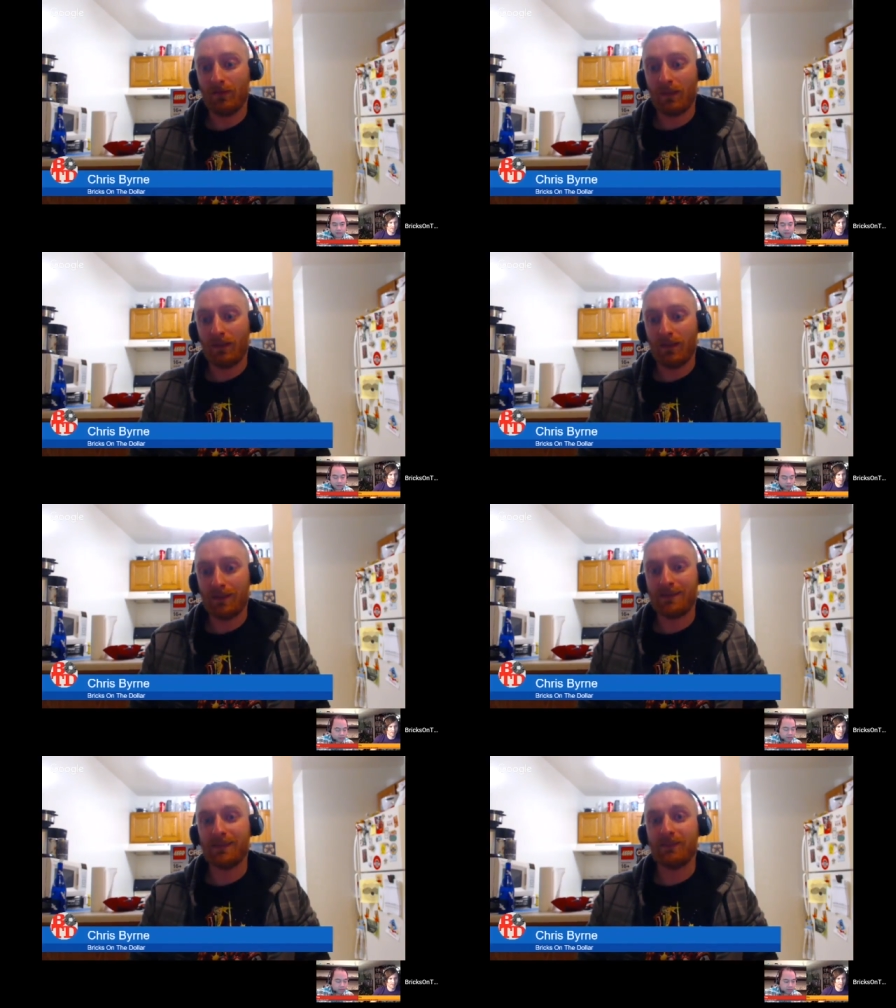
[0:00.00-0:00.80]
This
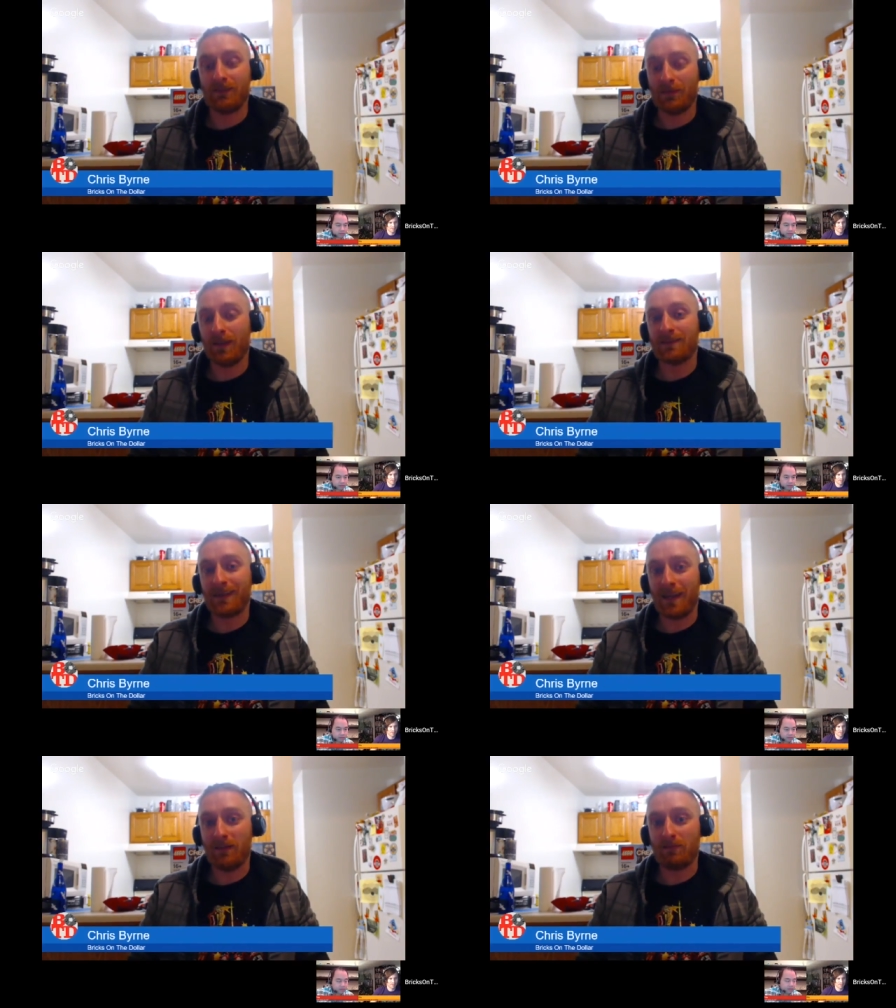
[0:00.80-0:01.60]
is a
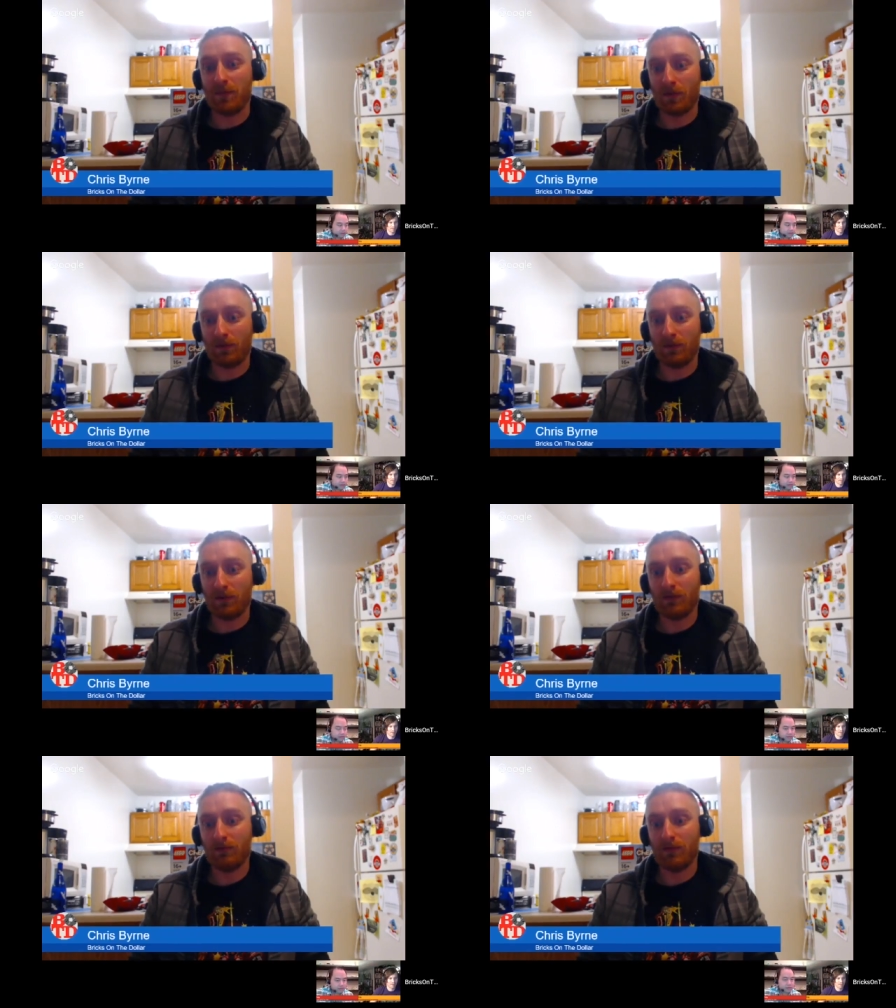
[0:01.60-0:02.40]
2008 build
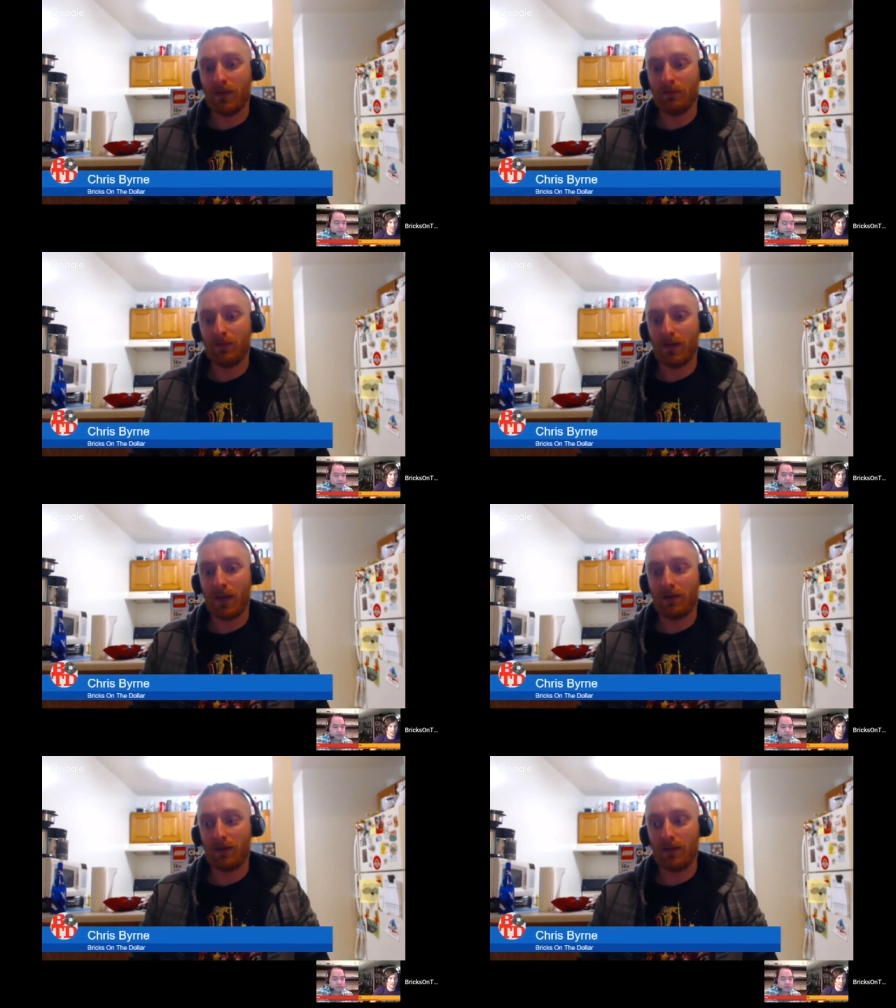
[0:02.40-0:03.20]
being put so,
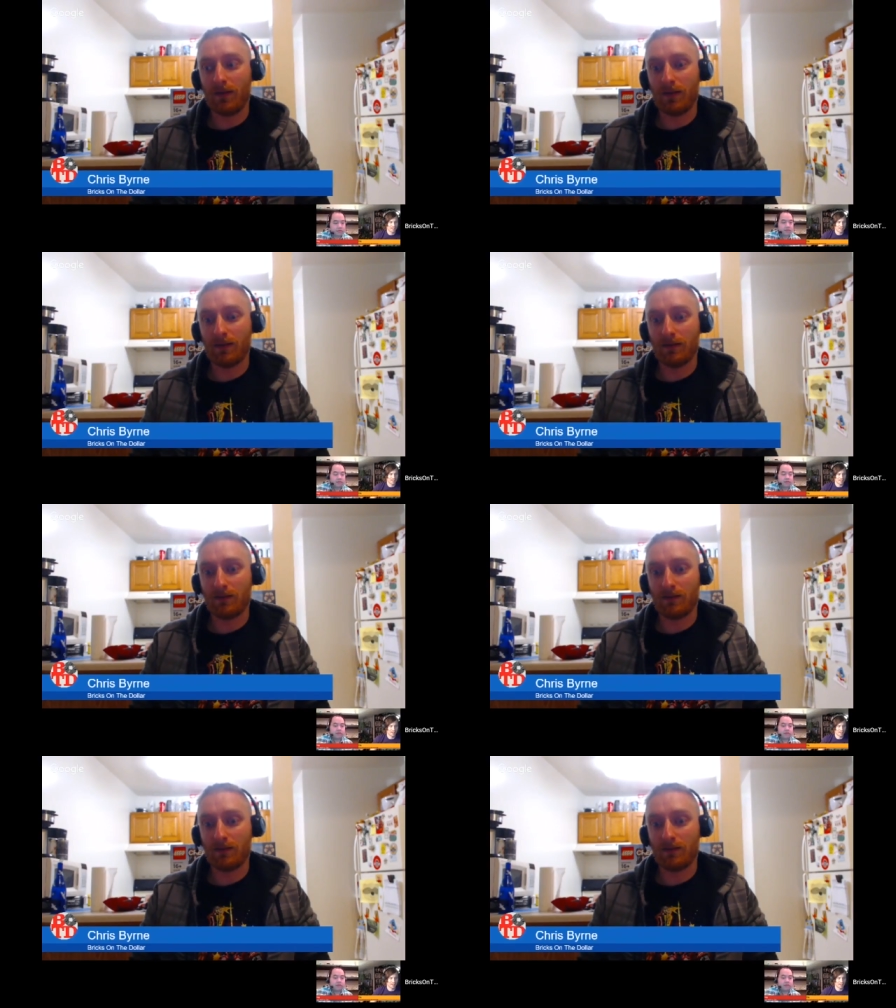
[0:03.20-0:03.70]
out in so it's,